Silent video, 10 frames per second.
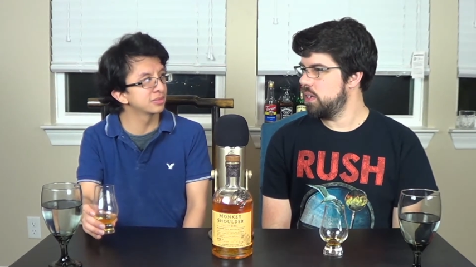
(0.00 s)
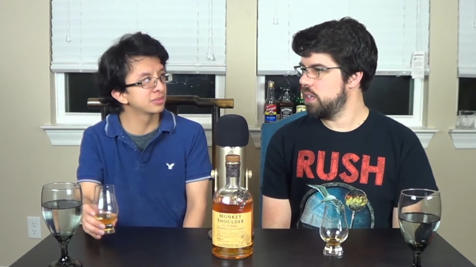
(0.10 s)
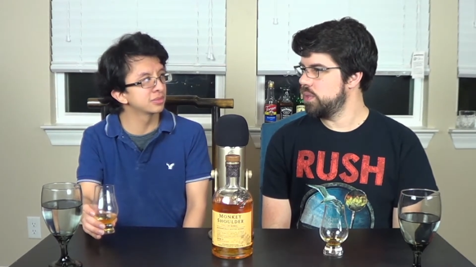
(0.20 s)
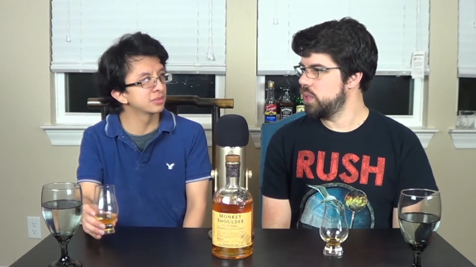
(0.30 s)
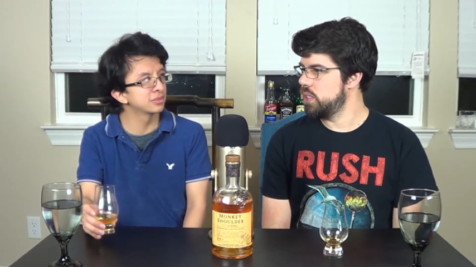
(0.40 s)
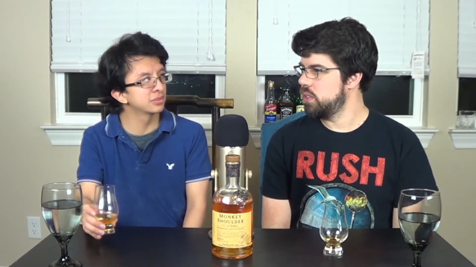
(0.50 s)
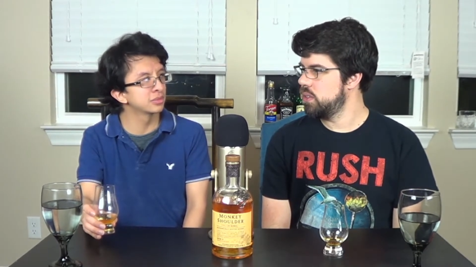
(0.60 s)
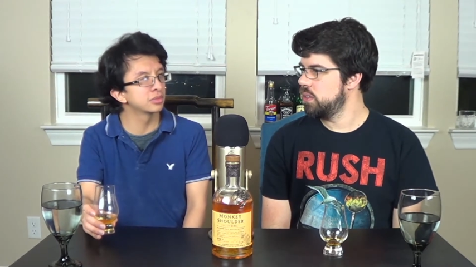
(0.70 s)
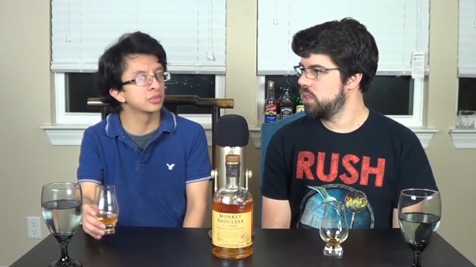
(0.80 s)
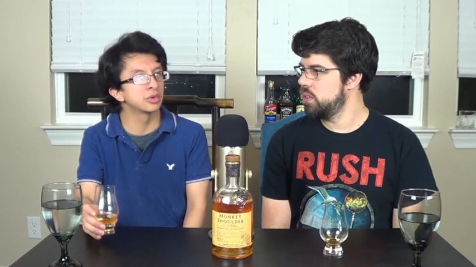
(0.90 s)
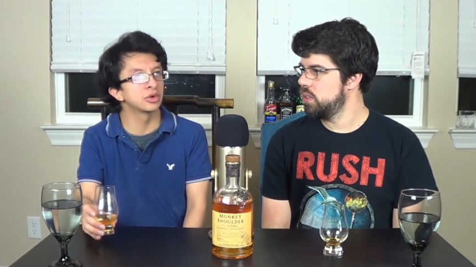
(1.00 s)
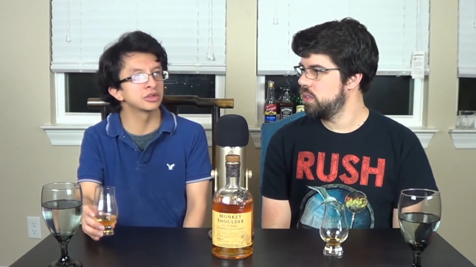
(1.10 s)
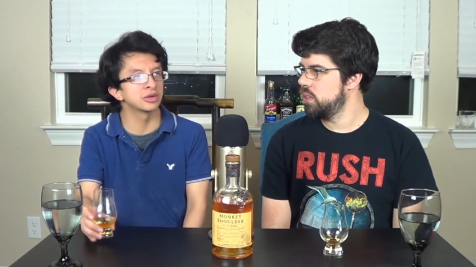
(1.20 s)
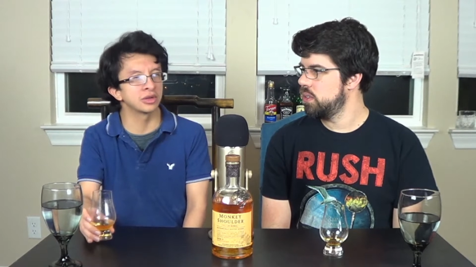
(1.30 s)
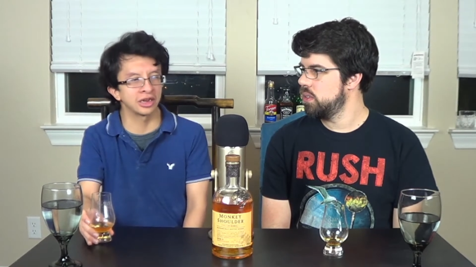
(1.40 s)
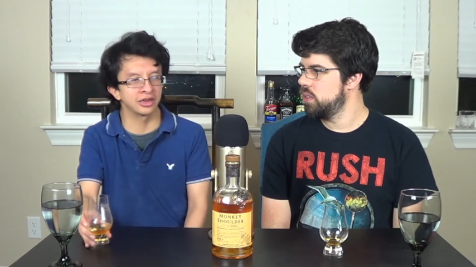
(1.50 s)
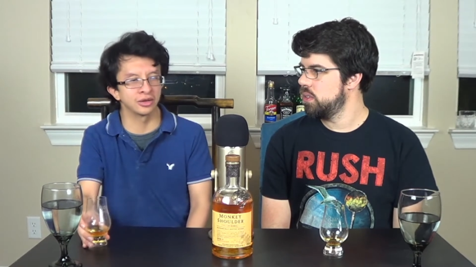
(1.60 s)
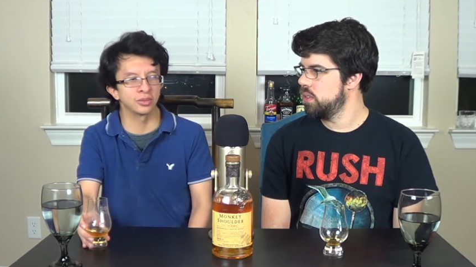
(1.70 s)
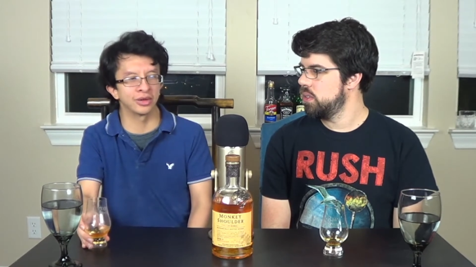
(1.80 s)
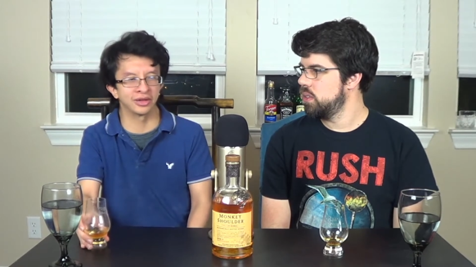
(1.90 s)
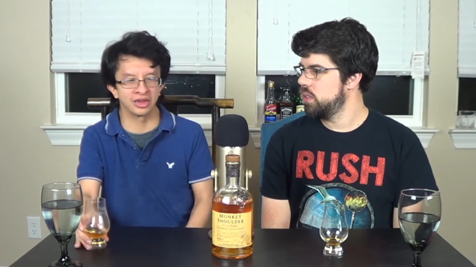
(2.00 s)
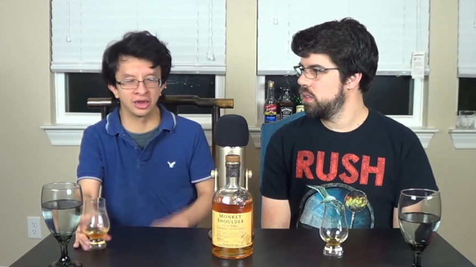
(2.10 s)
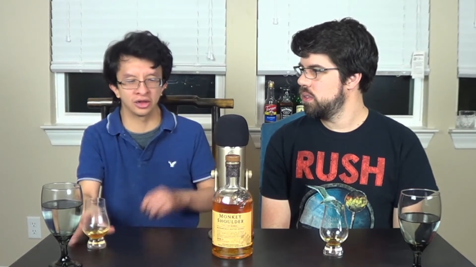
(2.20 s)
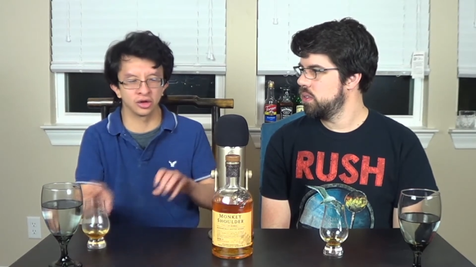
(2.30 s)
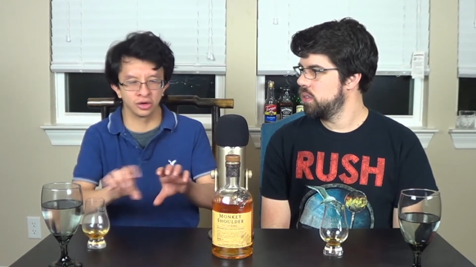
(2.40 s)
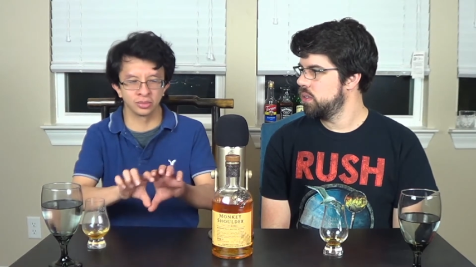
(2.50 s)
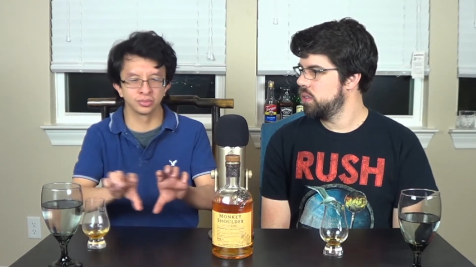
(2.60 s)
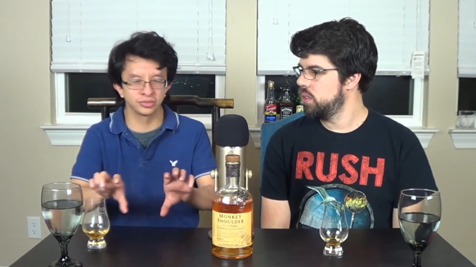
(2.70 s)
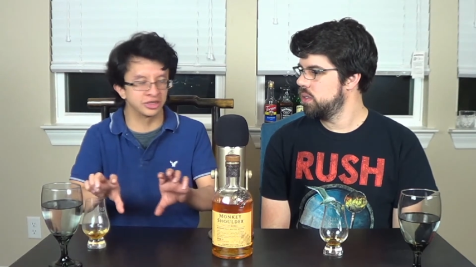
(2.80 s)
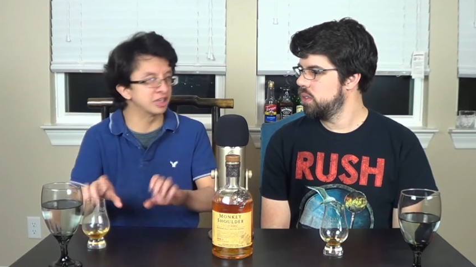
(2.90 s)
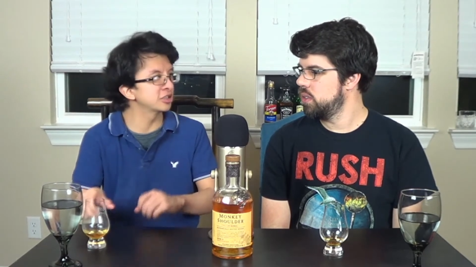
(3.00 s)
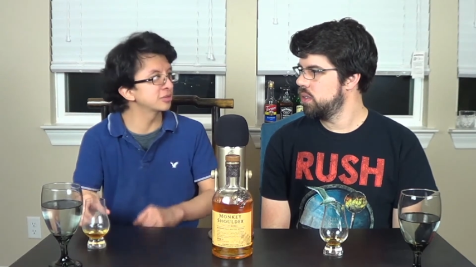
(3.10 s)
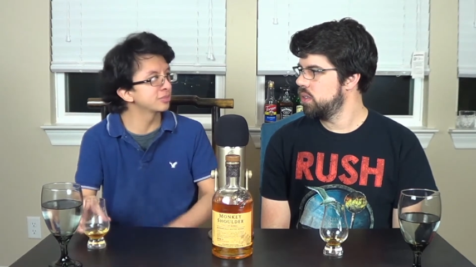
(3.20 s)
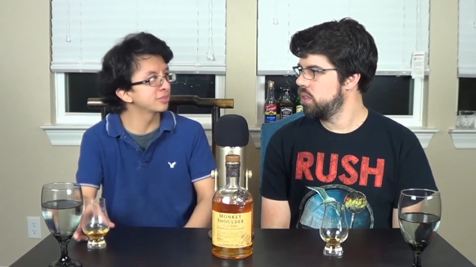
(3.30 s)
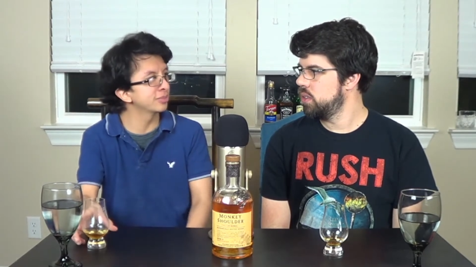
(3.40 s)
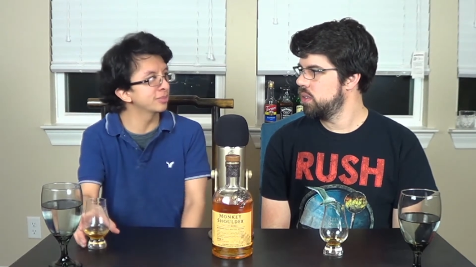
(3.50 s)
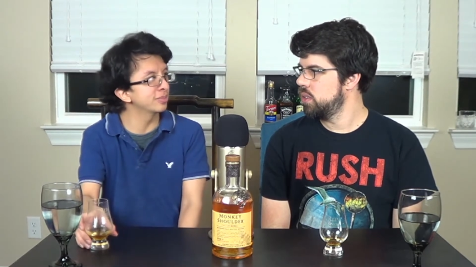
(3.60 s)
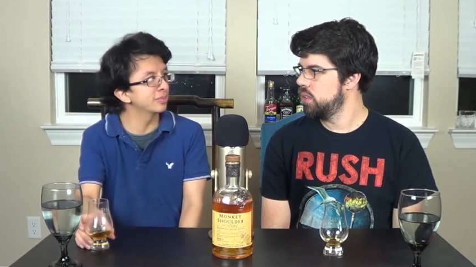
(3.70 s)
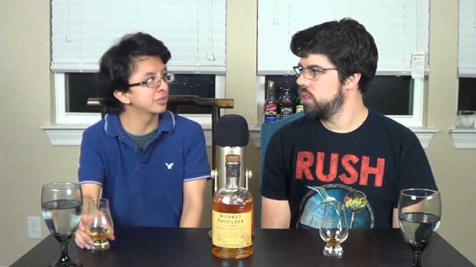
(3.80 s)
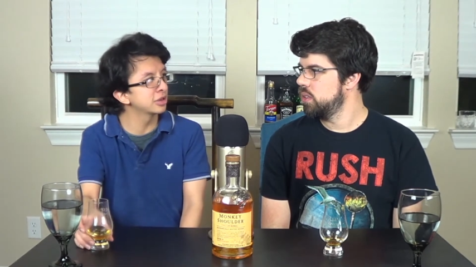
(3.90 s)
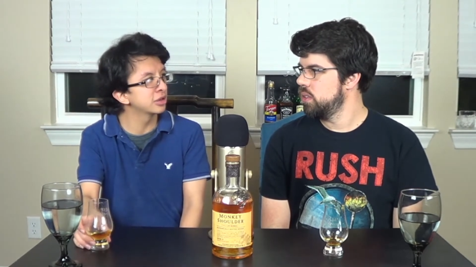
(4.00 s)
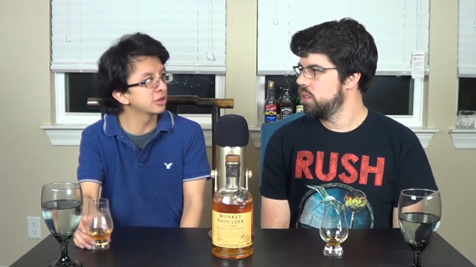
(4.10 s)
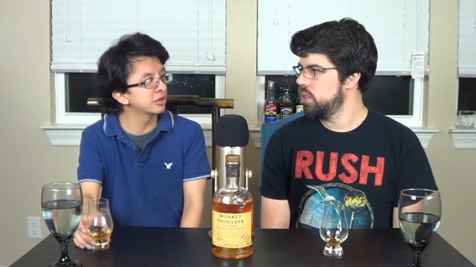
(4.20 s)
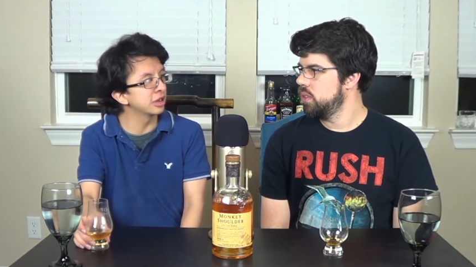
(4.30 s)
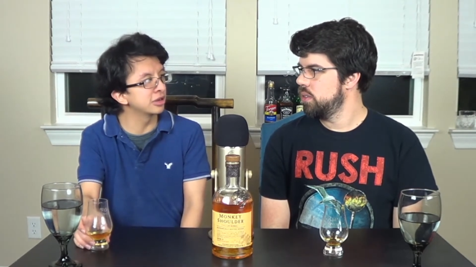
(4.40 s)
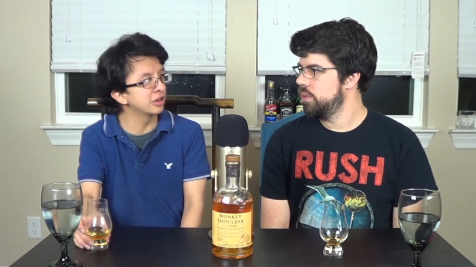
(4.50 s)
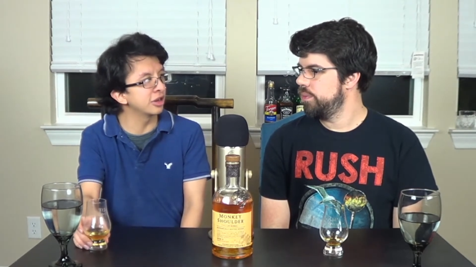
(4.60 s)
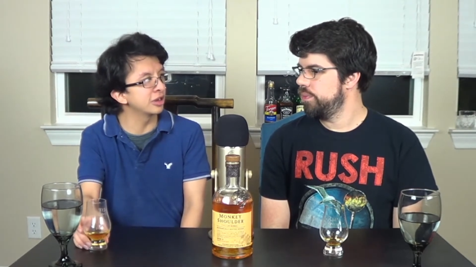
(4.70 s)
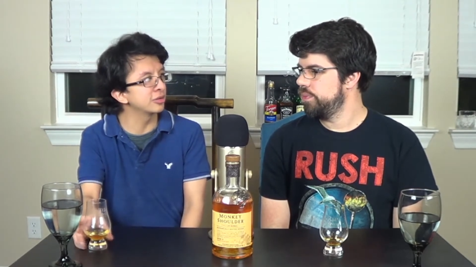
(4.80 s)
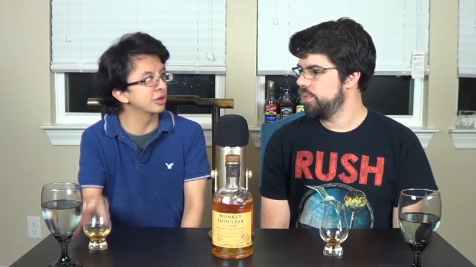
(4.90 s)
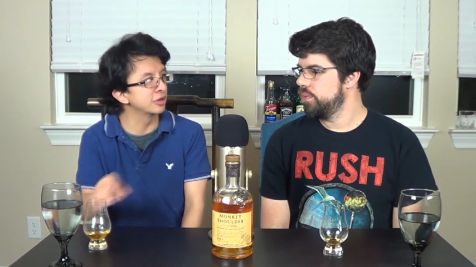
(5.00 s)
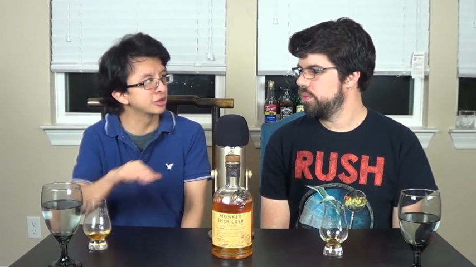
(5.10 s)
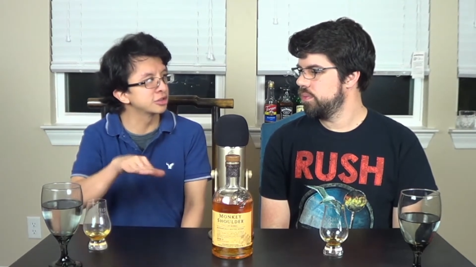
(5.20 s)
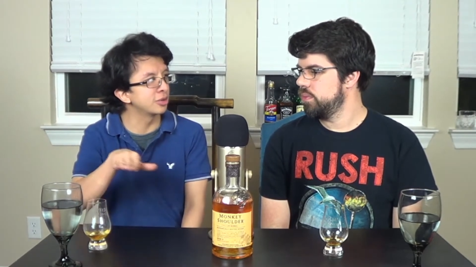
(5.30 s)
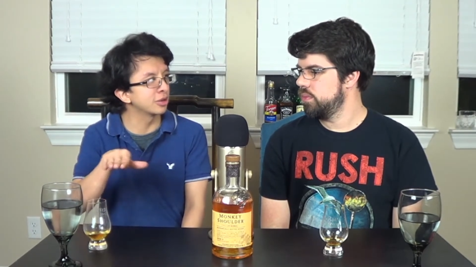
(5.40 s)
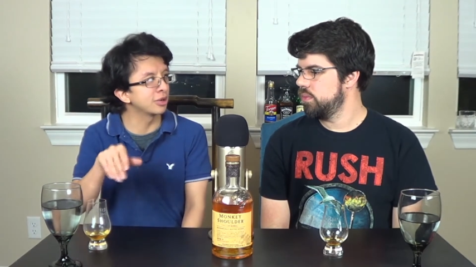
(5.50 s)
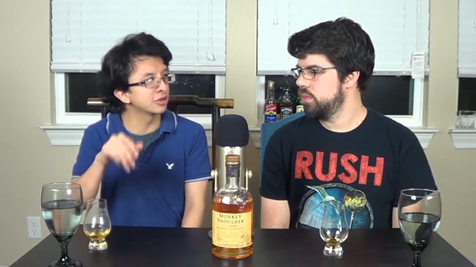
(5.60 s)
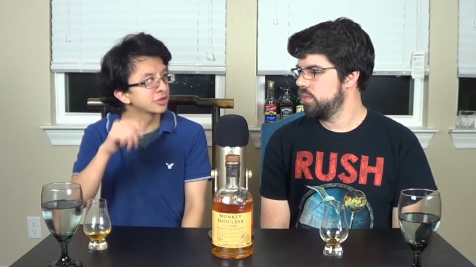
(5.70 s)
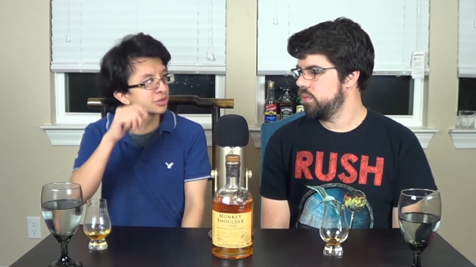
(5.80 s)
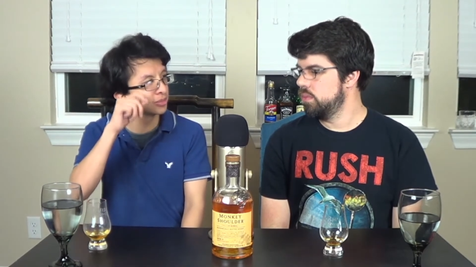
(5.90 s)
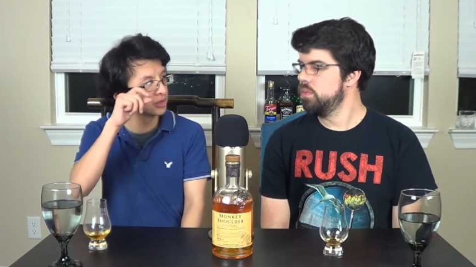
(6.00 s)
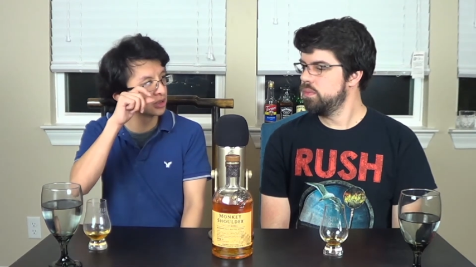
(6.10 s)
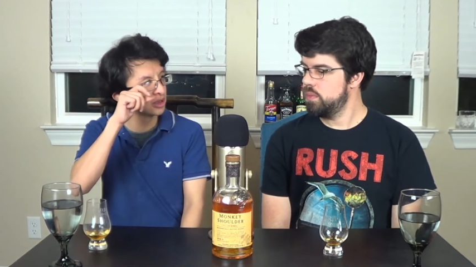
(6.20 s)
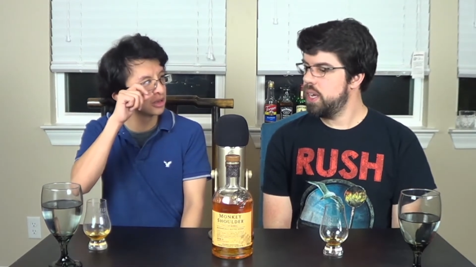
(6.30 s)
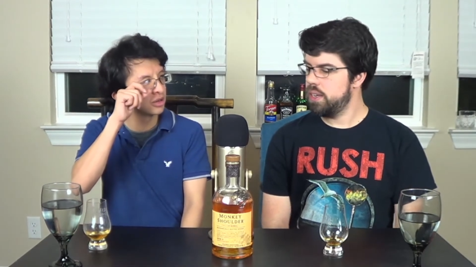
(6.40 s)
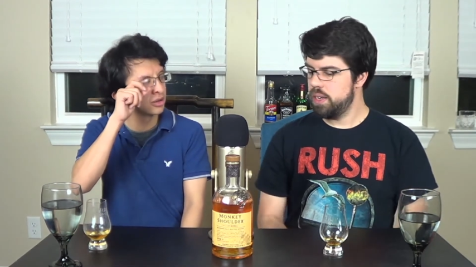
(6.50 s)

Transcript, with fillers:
Speaker 1: Lagavulin.
Speaker 2: What? Like it, like the little test thing that you had, like those small bottles. Mm-hmm.
Speaker 1: Yeah,